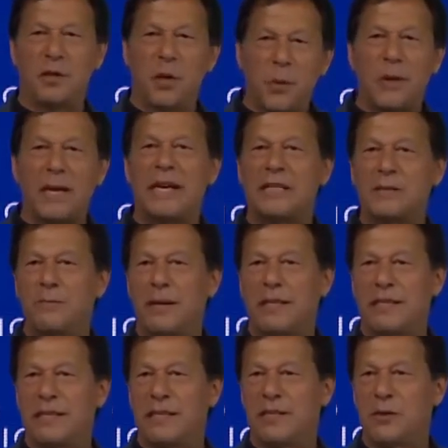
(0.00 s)
No one
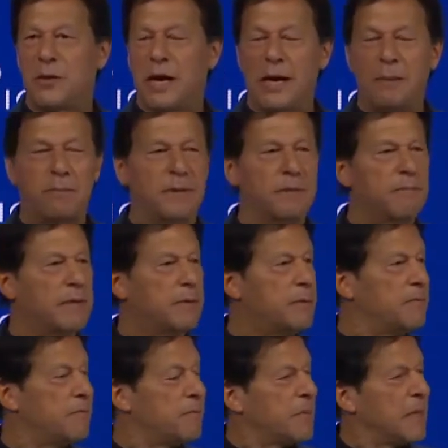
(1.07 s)
expected it to happen, but
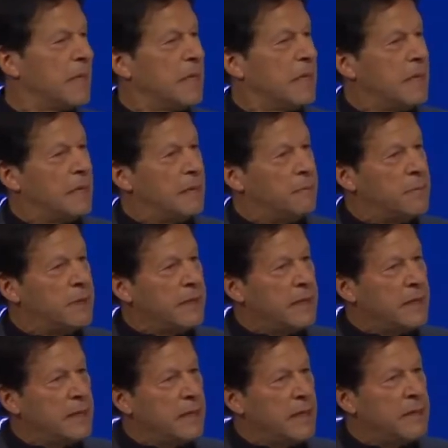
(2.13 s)

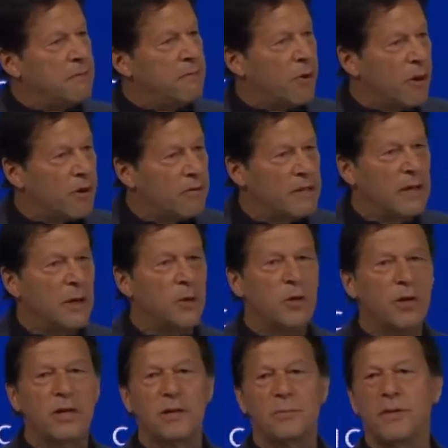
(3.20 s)
we involved the
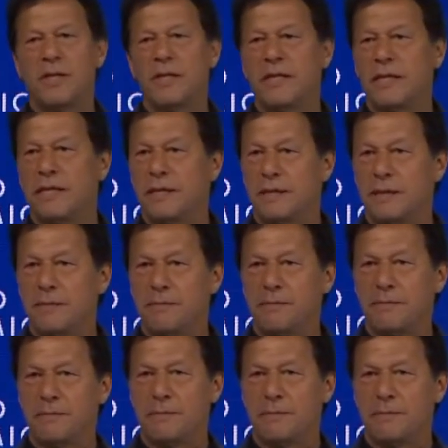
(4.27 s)
local communities.